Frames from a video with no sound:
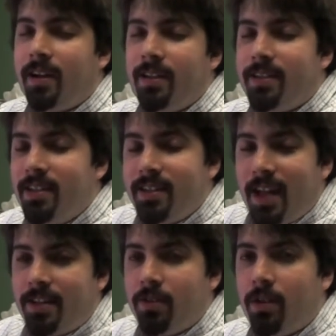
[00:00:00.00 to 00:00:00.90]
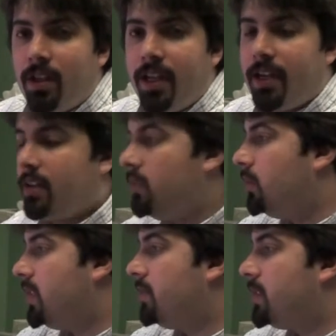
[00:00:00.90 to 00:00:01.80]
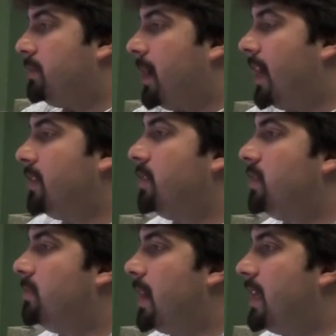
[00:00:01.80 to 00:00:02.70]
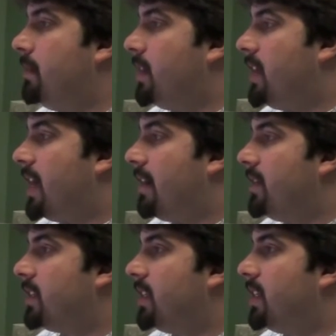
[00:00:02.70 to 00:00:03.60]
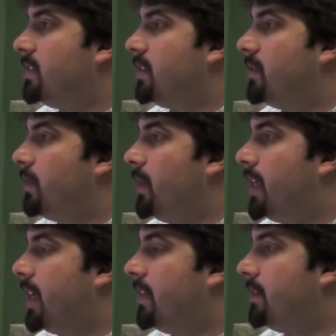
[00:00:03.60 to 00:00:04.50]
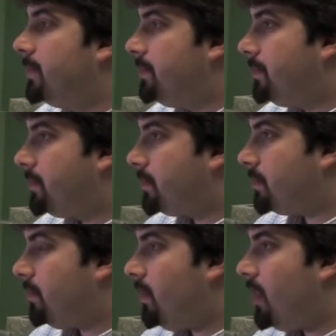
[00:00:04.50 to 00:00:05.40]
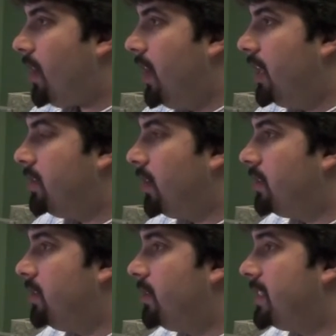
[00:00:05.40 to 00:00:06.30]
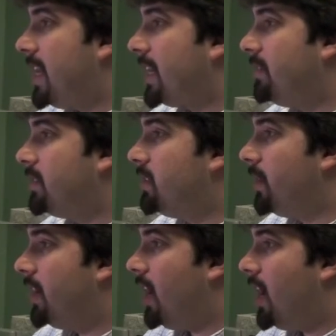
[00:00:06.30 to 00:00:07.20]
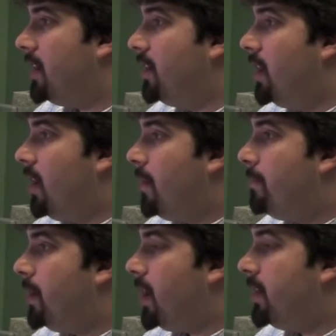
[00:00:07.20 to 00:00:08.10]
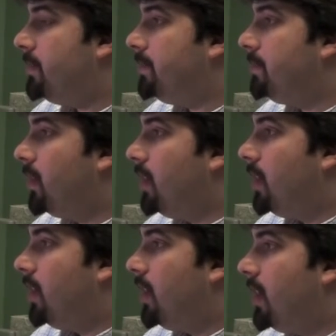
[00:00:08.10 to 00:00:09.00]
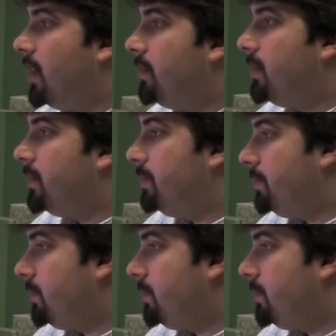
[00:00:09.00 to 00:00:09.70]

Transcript: it's not so clear. Google didn't respond to my email yet. Obviously, it's over the weekend, and it's hard to know exactly what's going on. But it